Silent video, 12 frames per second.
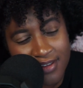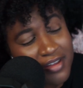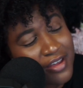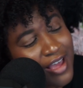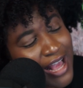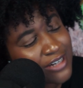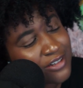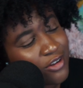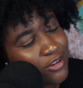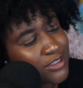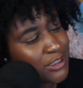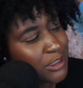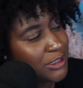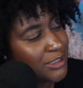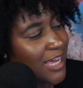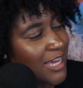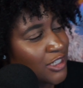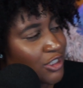I don't know, is this
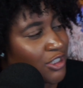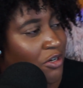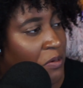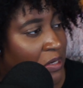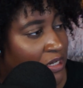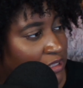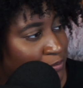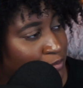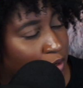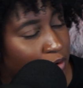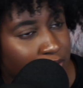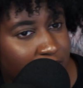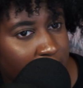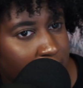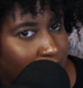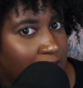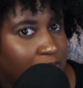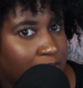like show exposing
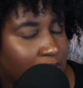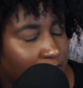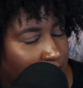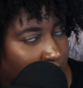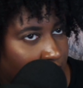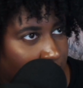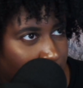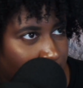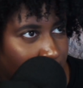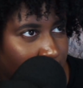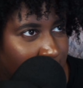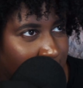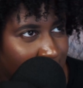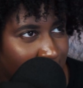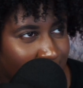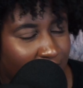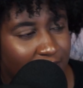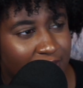people, like saying
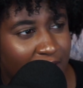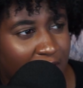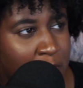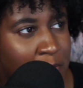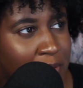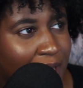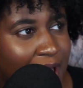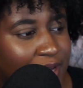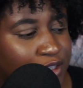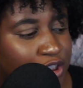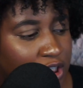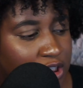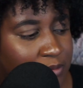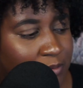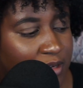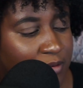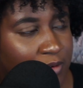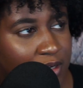that they have bad judgment
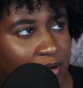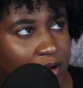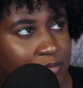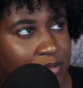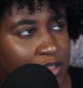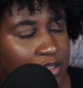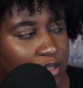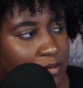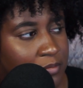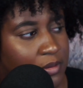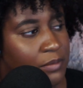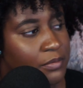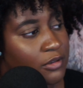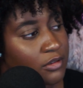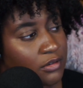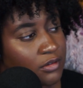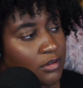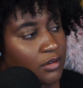when it comes to certain people?
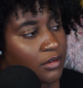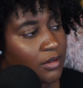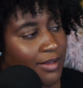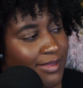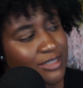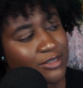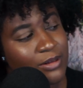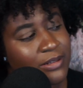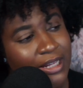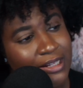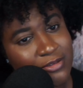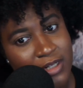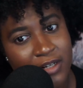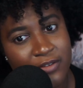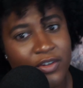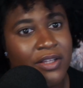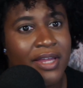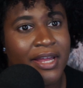That's what I
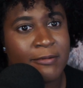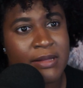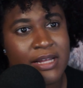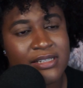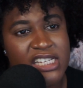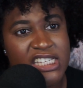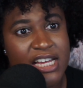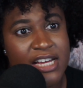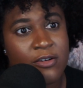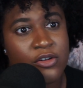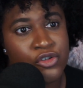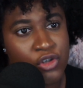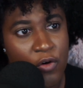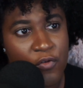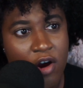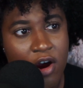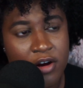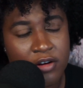feel like, because it's like, so
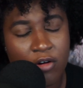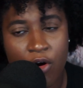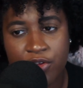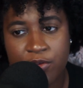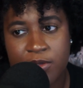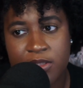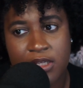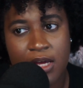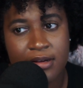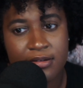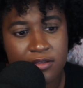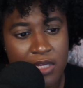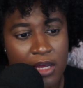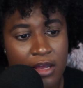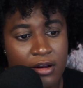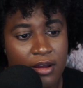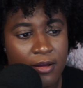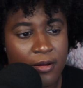far all the ones that I've seen,
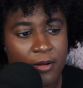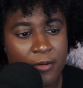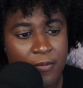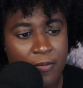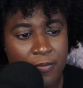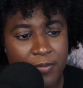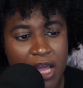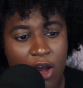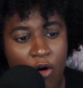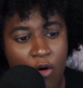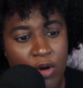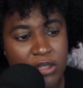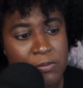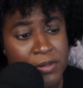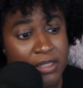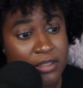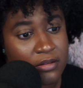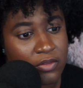they always pick
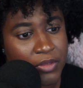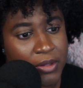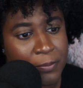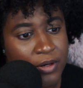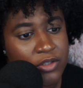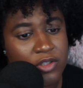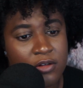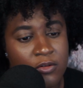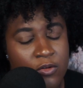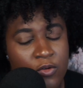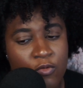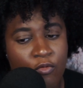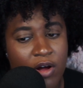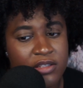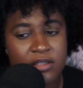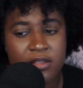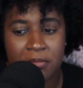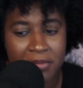the person who wants
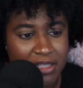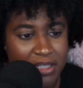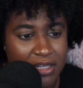the money.